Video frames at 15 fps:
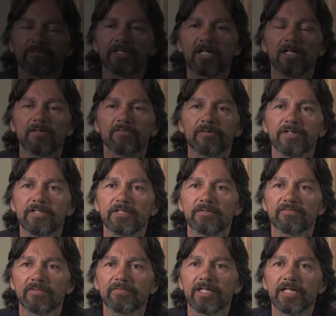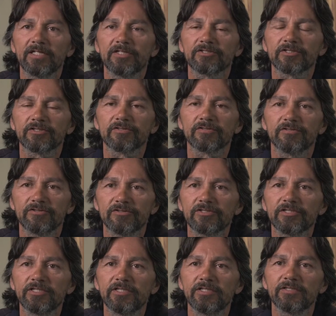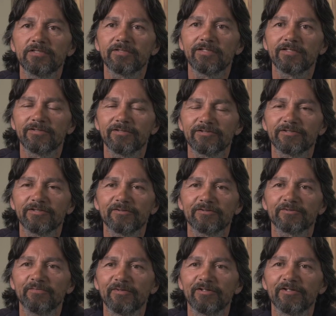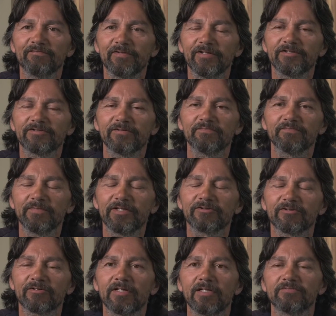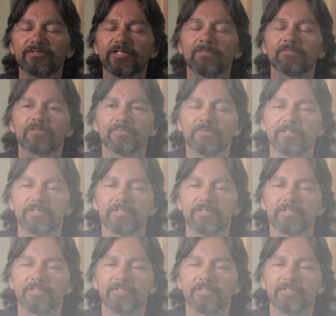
are recovering from cancer could see a nice little smiley face and make their lives that much